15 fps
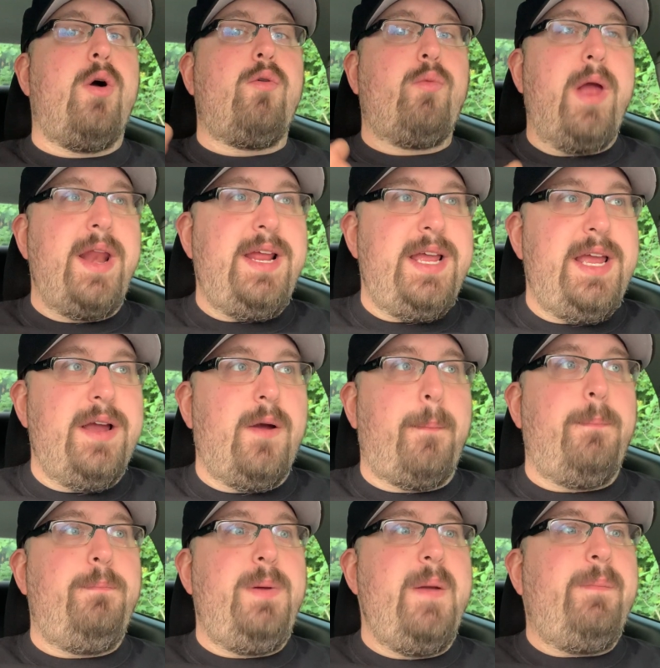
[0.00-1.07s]
already here,
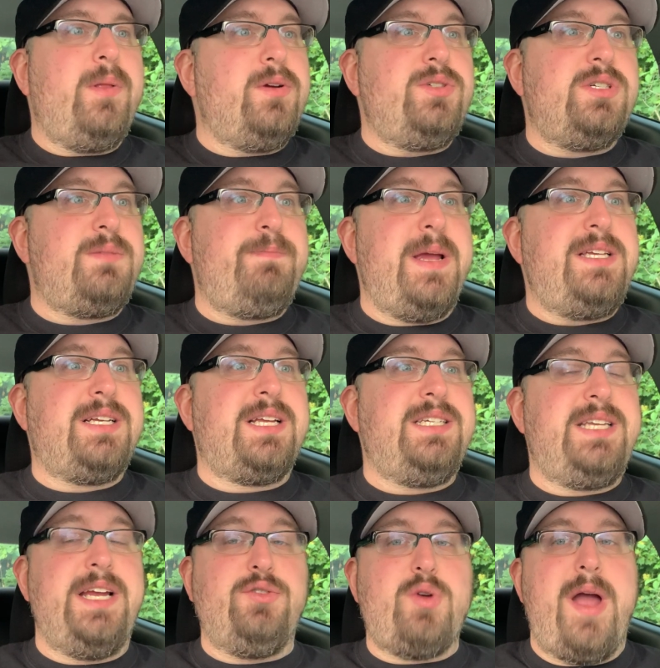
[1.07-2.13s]
people are just basically
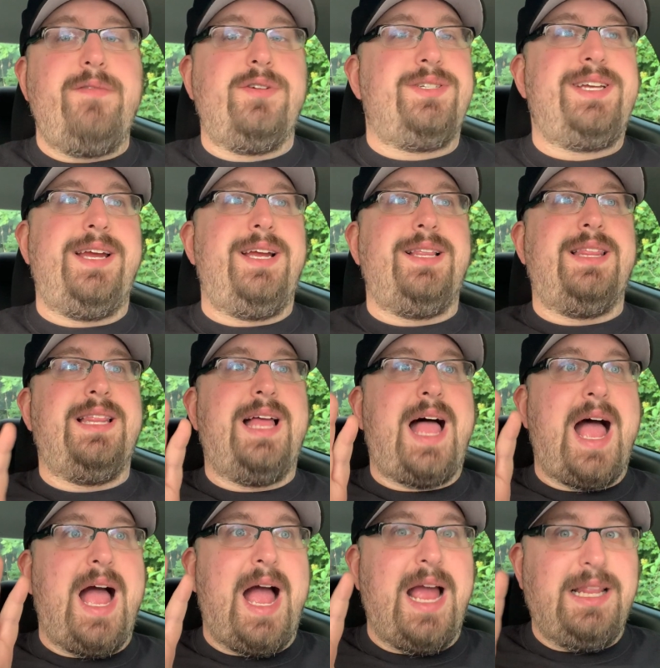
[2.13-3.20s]
saying, drivers saying,
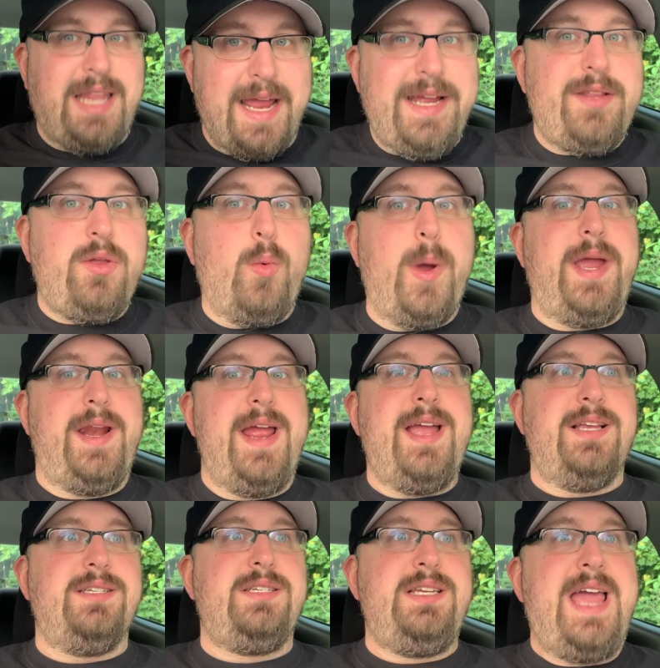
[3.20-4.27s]
I like it the way it
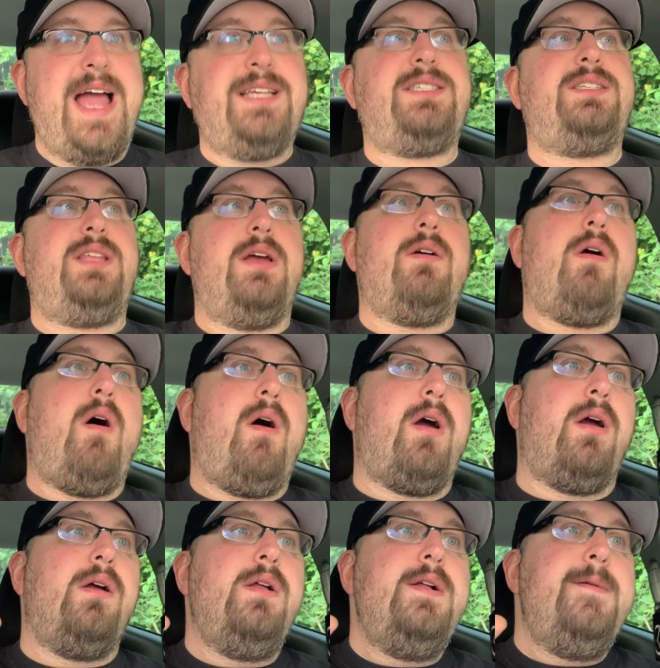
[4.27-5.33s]
is. Yes, there
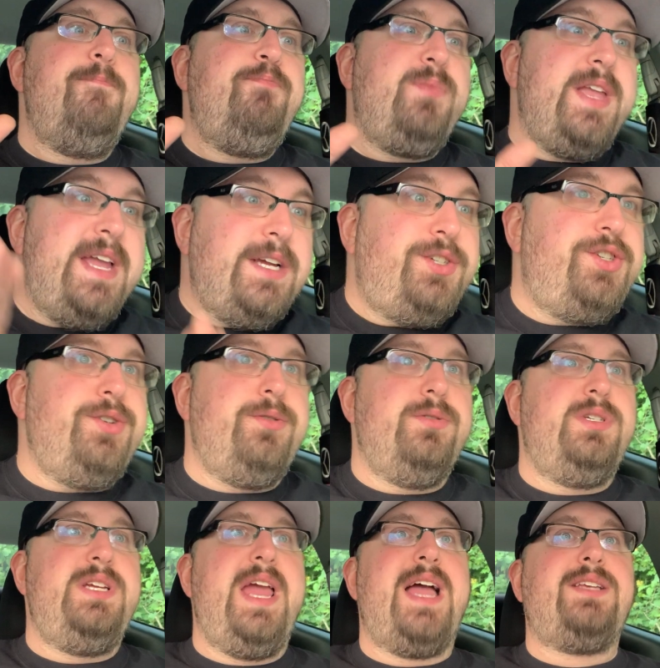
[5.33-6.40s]
are
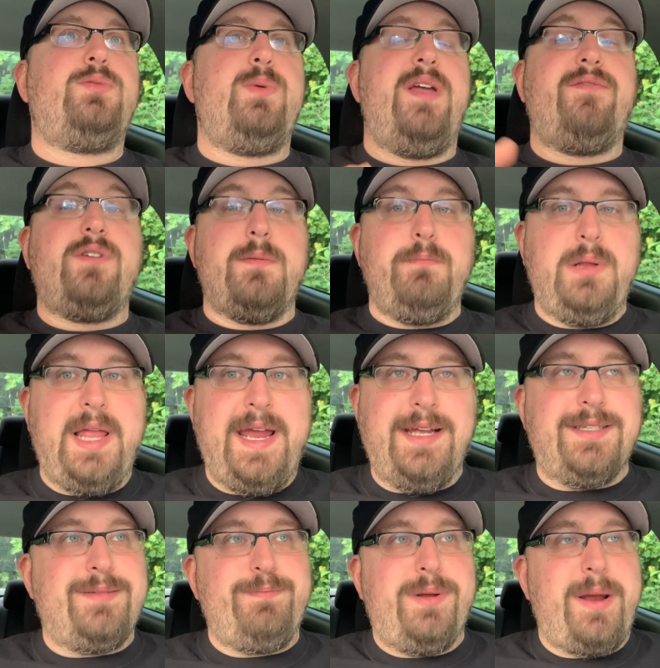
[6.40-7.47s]
issues. Yes, we have
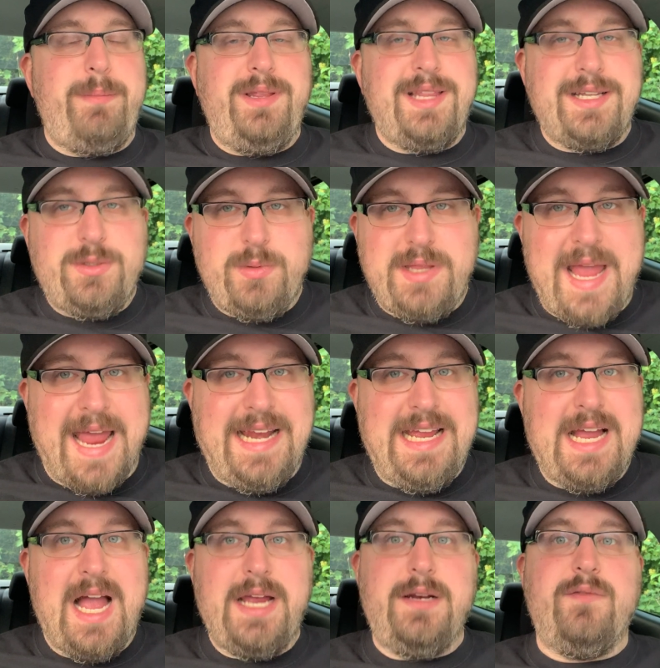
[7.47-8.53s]
complaints, but I mean, that's with
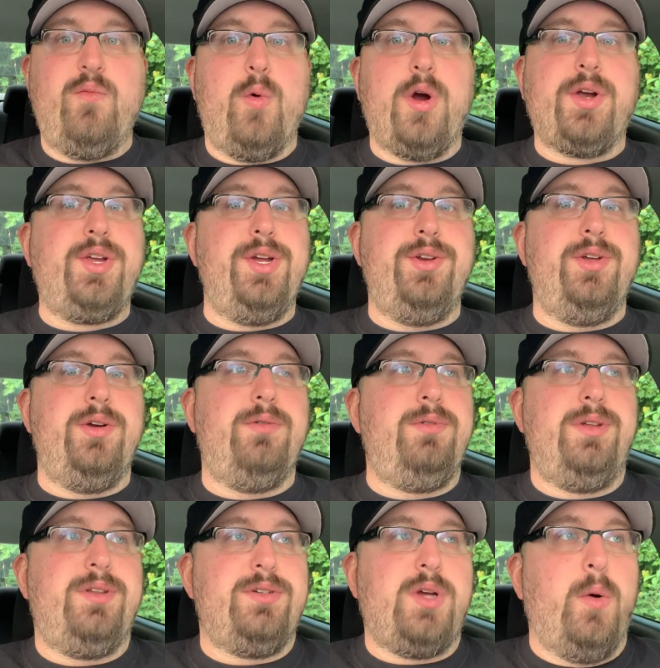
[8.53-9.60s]
any kind of work you
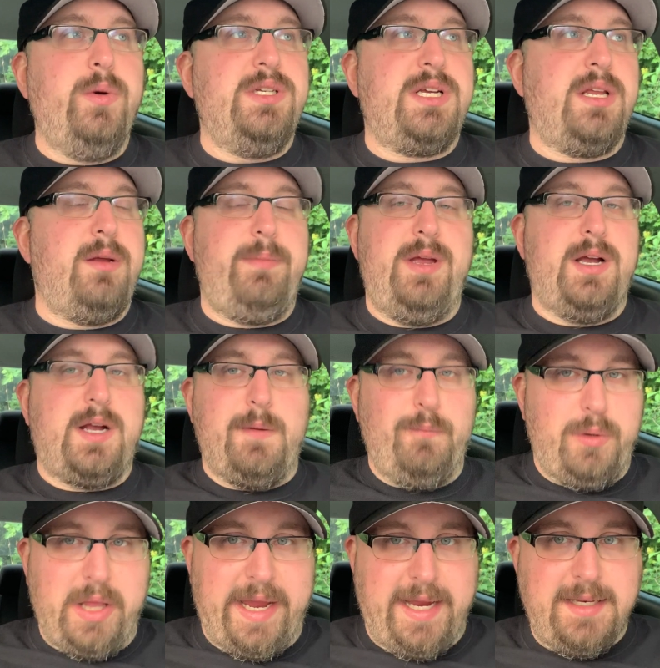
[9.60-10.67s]
do. There's always going to be a
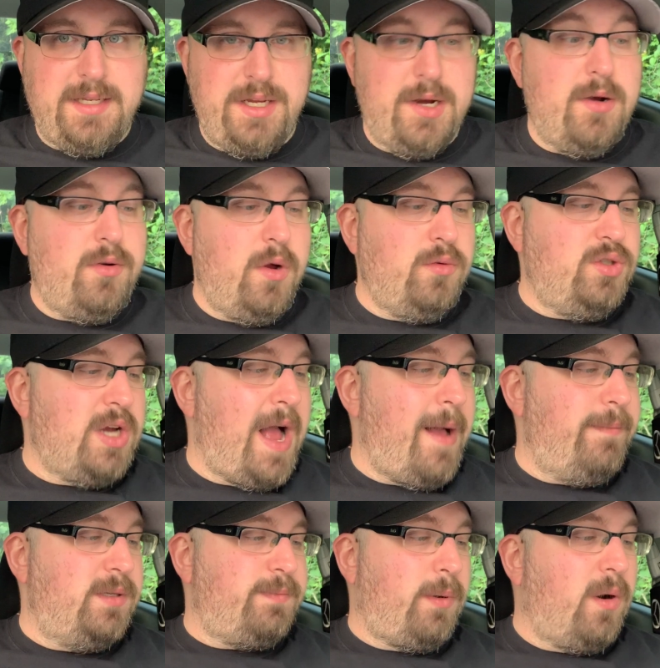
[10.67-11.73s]
complaint. You know, no
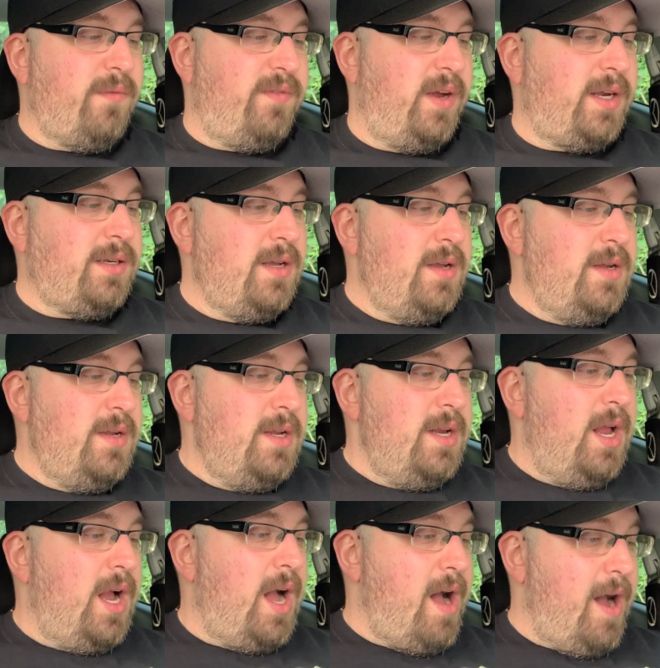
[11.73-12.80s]
job is perfect.
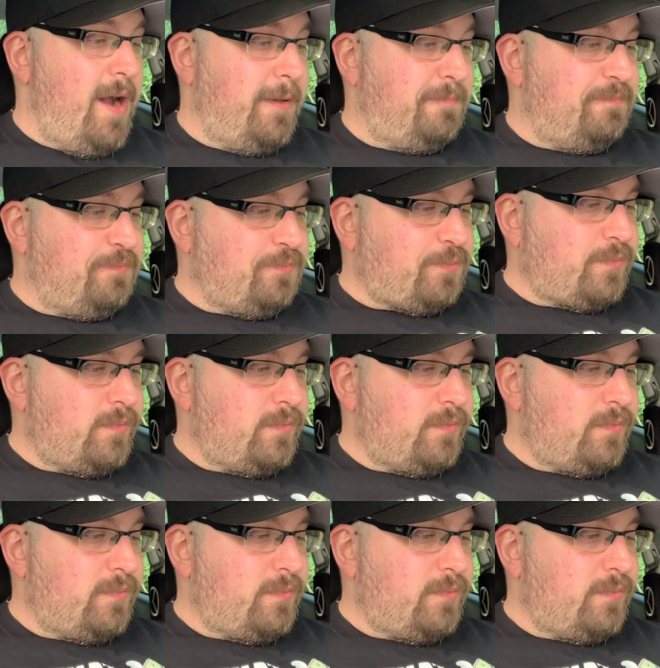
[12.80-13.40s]
Um,